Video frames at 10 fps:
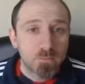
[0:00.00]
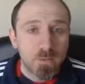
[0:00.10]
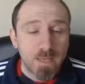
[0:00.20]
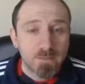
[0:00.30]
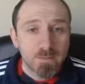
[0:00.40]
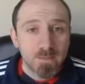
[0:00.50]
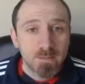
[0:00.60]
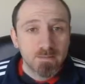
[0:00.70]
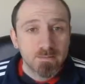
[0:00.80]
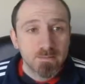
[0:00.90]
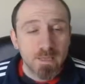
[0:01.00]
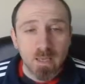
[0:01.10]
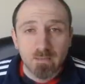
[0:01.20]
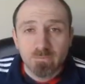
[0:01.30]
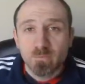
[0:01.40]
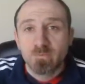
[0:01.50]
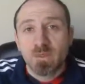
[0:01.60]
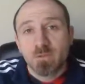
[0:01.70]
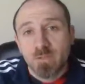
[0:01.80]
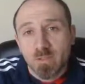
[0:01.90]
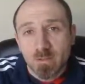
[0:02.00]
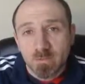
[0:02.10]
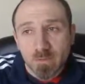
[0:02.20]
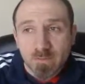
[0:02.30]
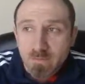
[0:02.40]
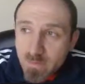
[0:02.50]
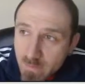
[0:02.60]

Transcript: anti-airs, and full V-trigger combos.